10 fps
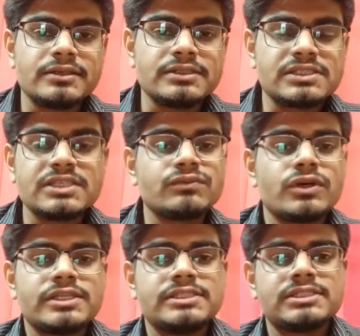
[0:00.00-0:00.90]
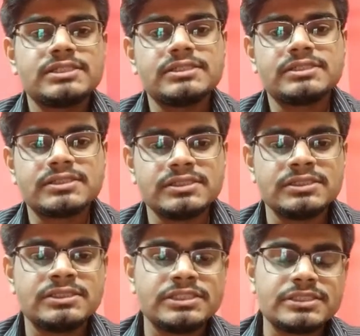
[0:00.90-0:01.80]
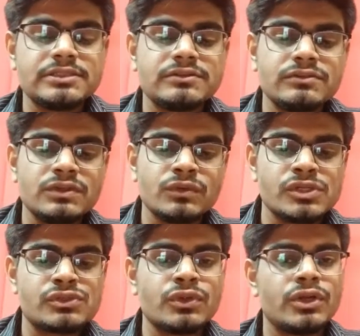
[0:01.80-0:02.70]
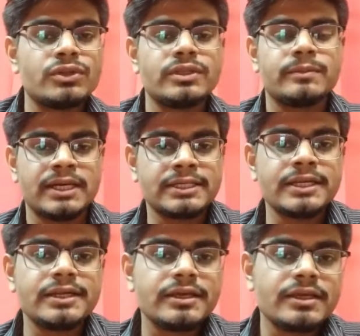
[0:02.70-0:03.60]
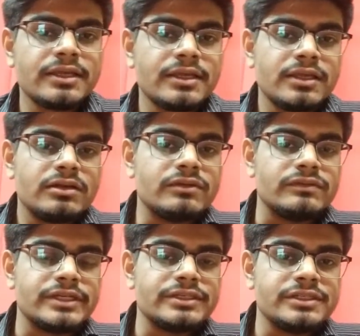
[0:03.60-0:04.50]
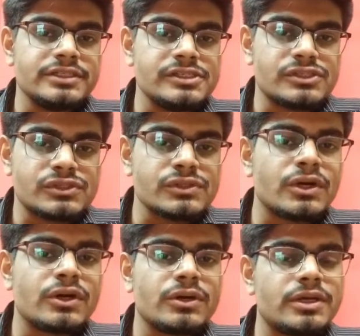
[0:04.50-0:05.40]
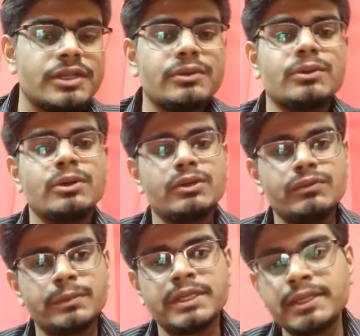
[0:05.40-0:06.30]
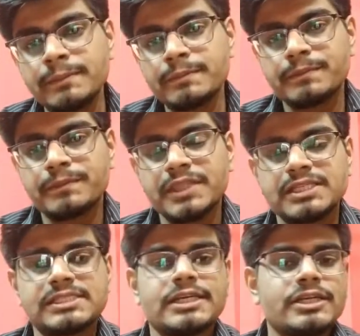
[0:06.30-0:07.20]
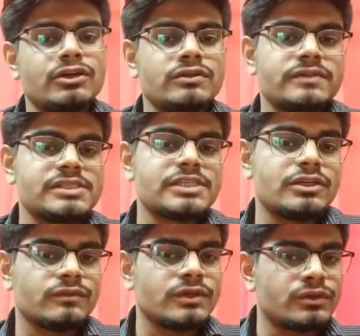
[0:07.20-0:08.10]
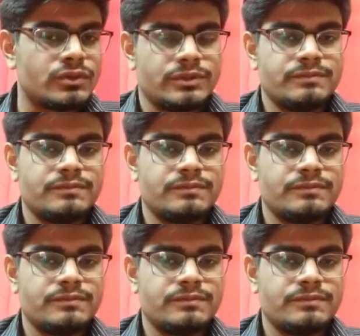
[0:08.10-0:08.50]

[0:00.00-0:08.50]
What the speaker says: say for instance, Chetan was going to the market when he saw an old woman standing on one side of the road,